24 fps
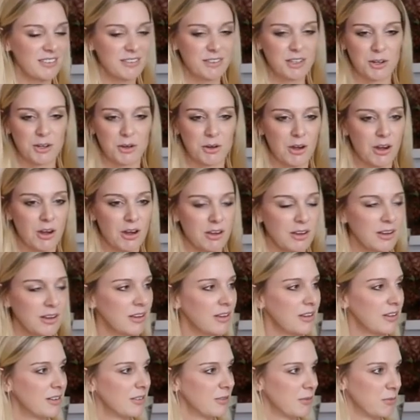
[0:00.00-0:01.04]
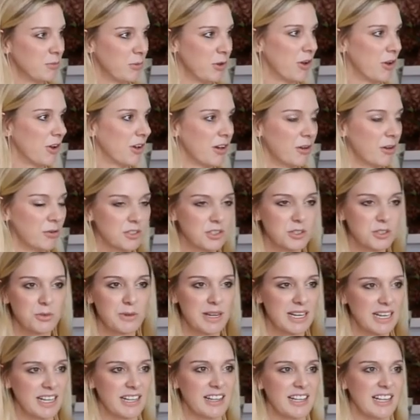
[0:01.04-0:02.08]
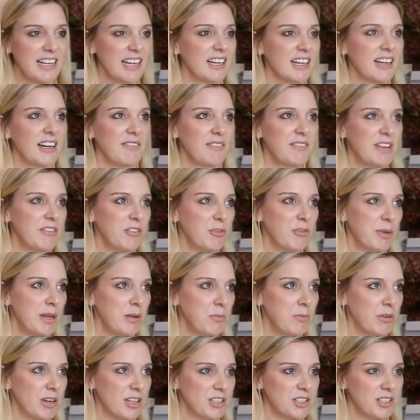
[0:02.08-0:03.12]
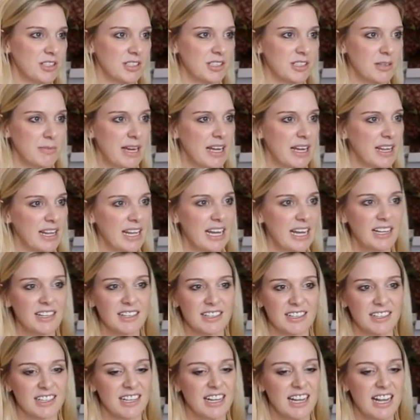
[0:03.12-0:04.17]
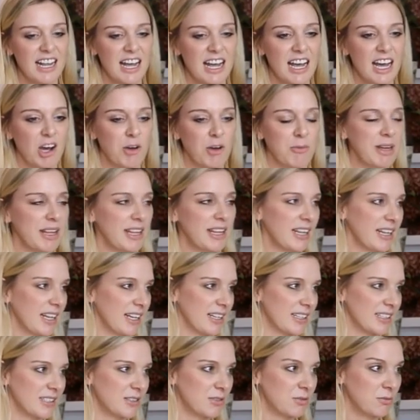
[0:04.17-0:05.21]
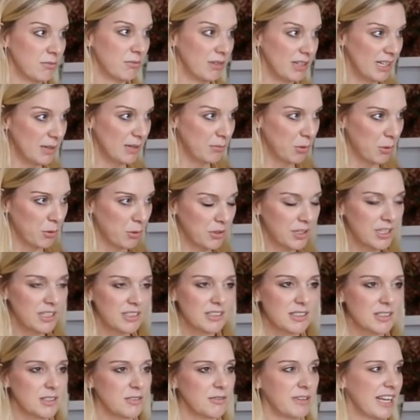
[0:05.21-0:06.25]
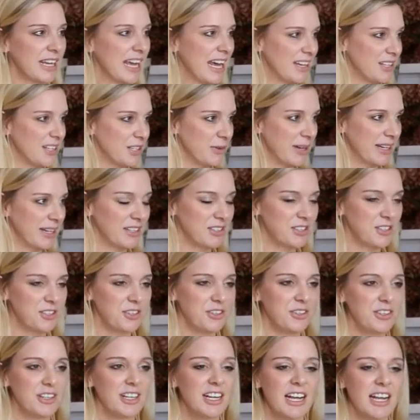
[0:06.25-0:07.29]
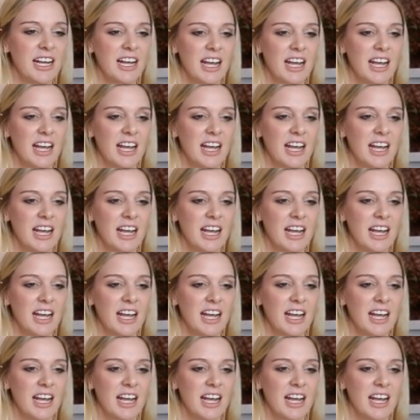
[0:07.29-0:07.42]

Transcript: down on the ground and work, yeah. Work. I'll do anything, and I've never been precious about that, and um, I think that's really important, sort mm-hmm. of a can-do attitude.